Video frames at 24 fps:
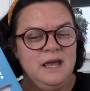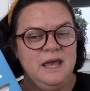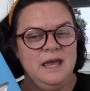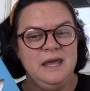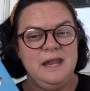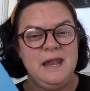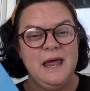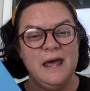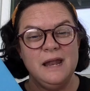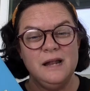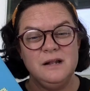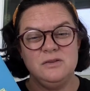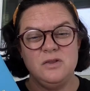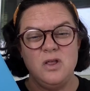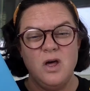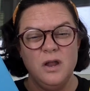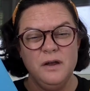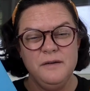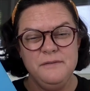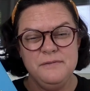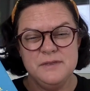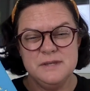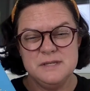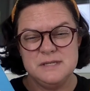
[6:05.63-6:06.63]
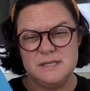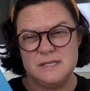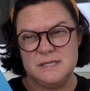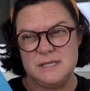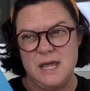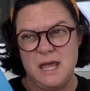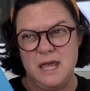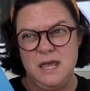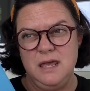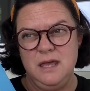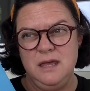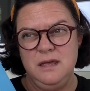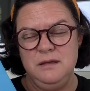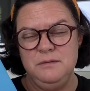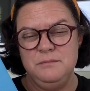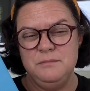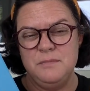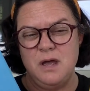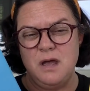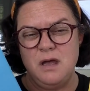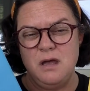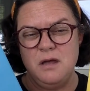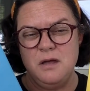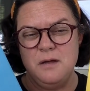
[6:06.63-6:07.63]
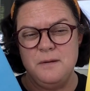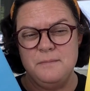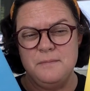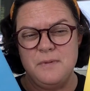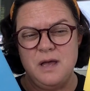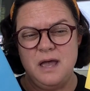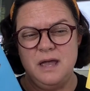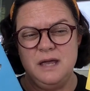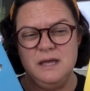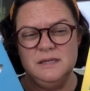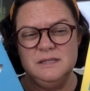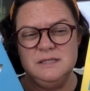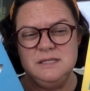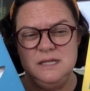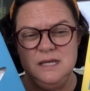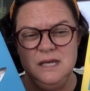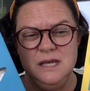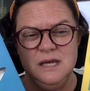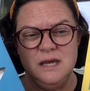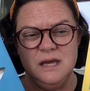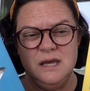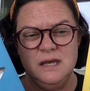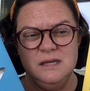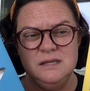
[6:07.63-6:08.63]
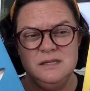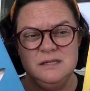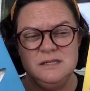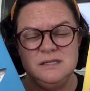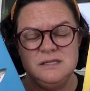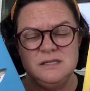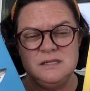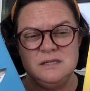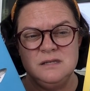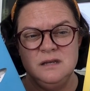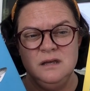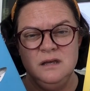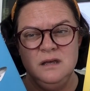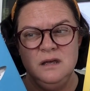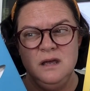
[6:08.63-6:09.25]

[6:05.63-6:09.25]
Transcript: It had a lot of the same ideas